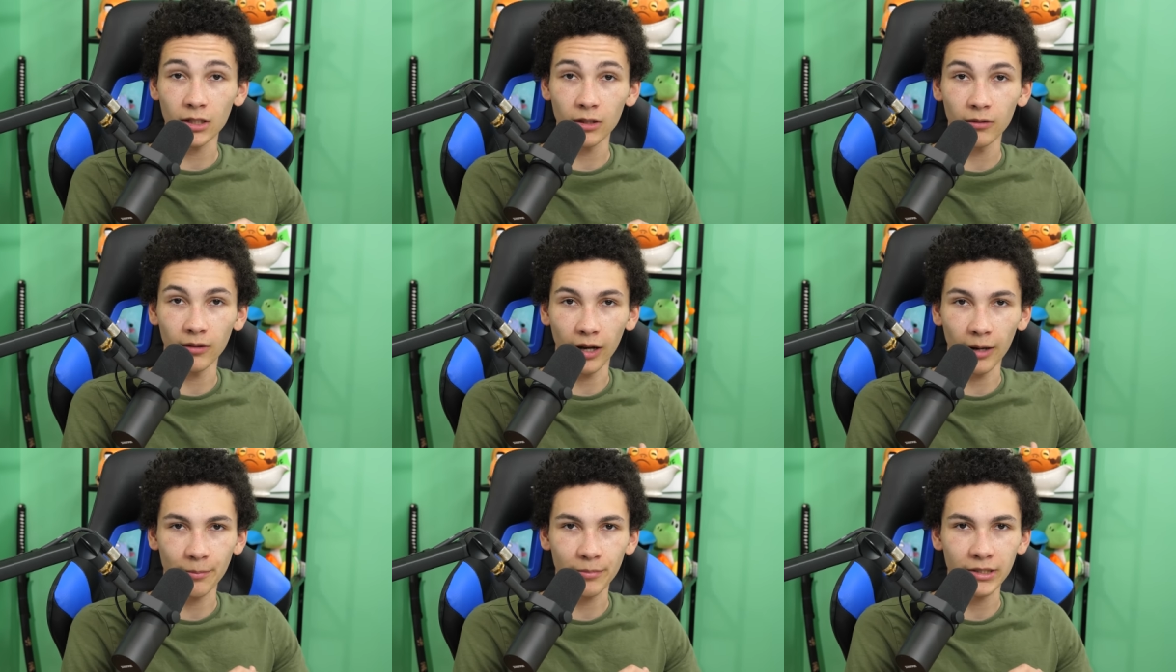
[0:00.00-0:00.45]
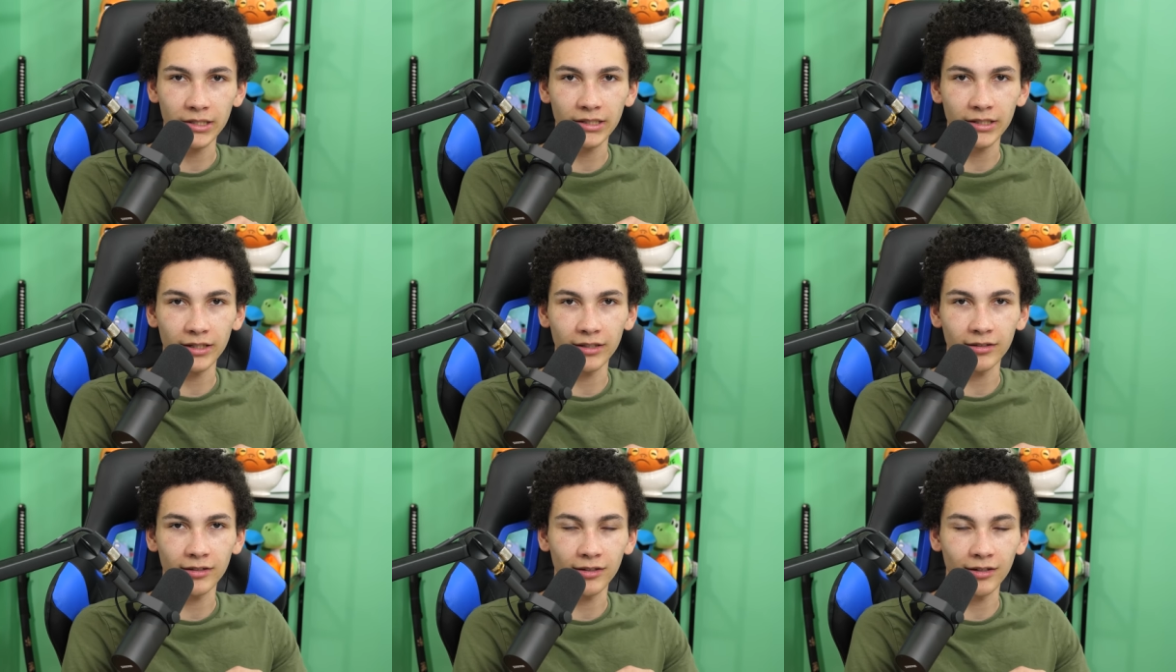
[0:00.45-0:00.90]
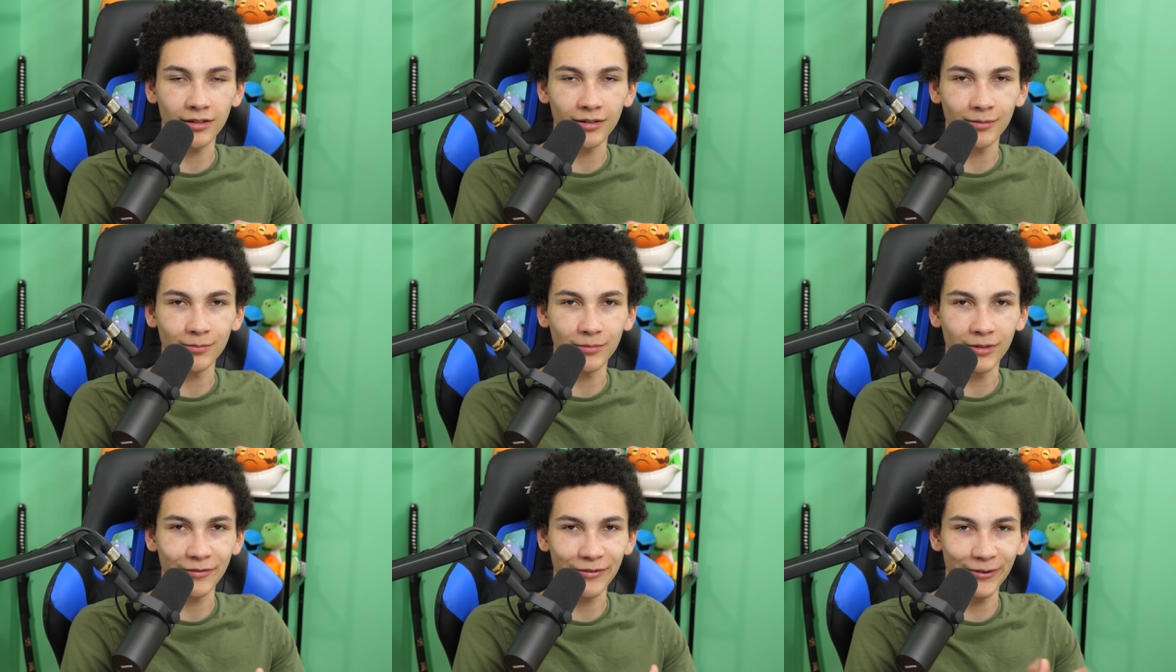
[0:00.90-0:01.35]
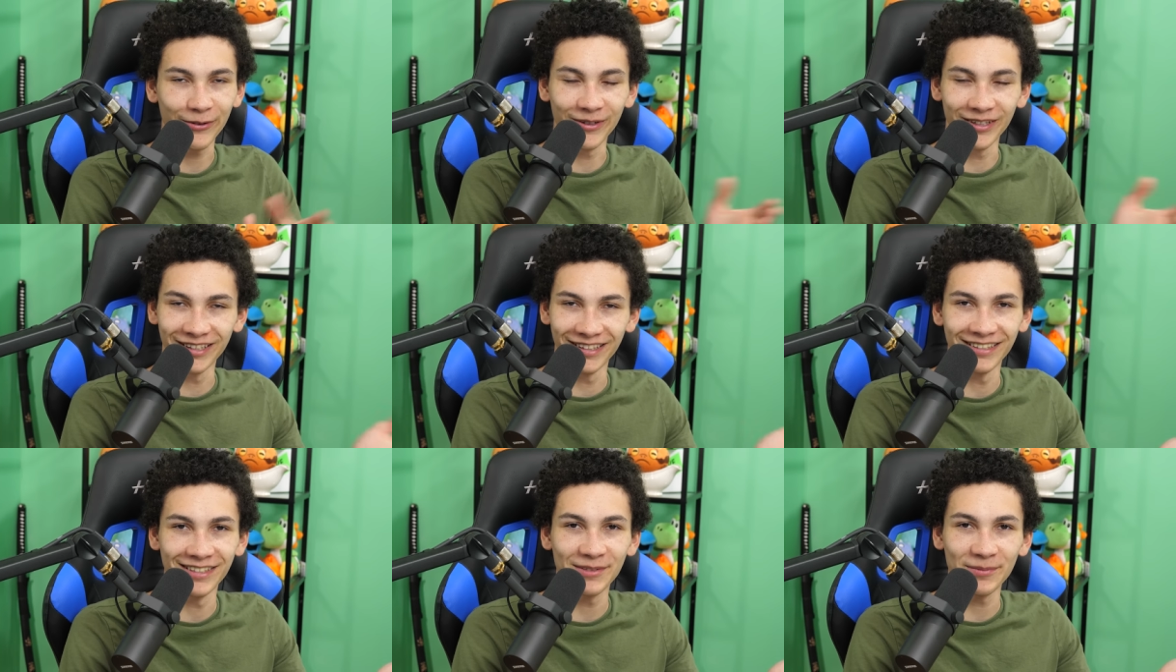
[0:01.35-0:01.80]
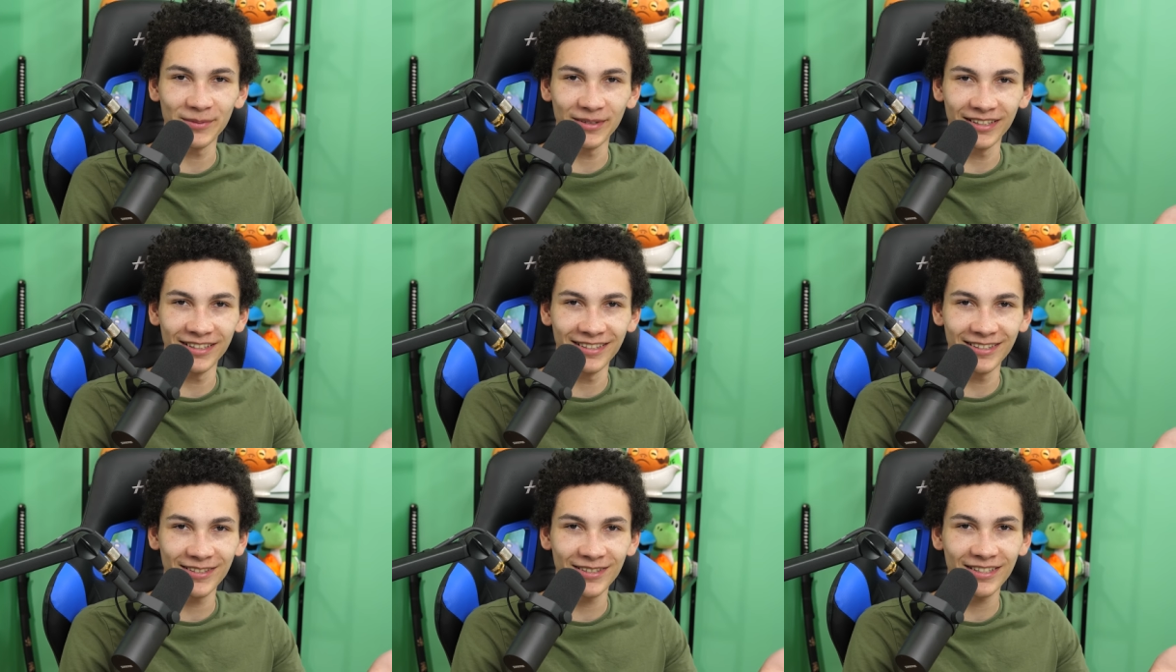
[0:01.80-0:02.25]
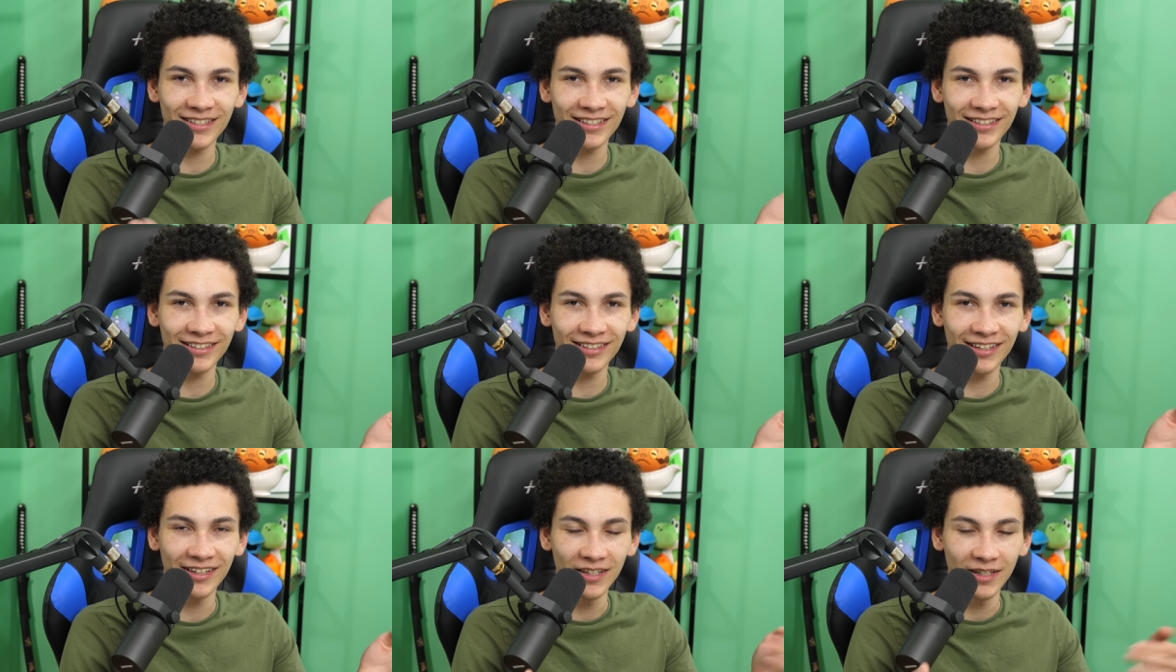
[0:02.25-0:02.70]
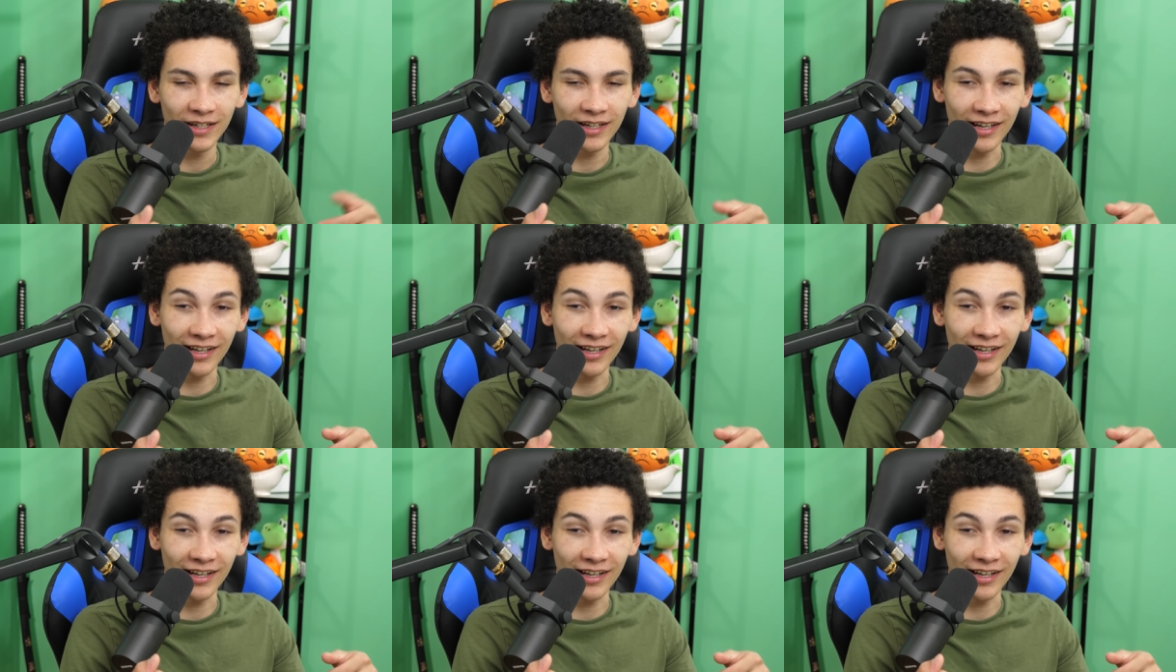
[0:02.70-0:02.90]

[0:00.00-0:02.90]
So I appreciate everyone that's been interested.